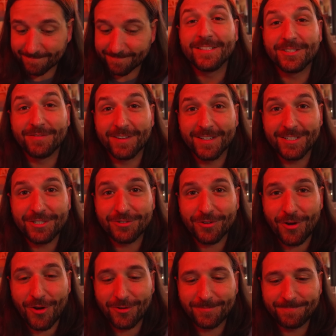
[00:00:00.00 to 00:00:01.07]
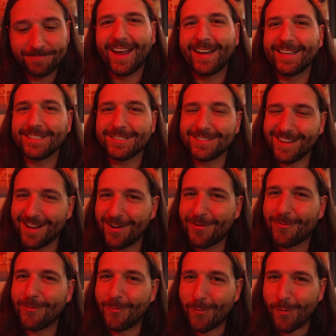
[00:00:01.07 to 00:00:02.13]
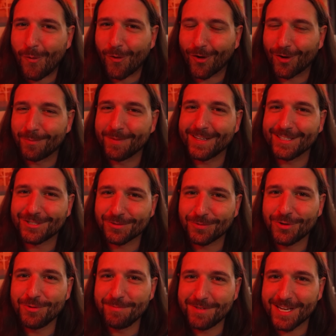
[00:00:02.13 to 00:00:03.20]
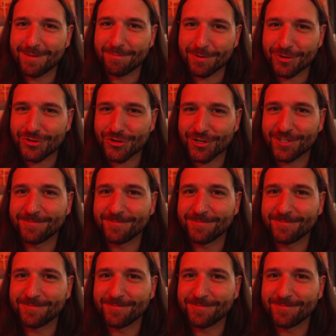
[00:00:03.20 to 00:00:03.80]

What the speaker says: It's very strong, and it's not warm, it's room temperature.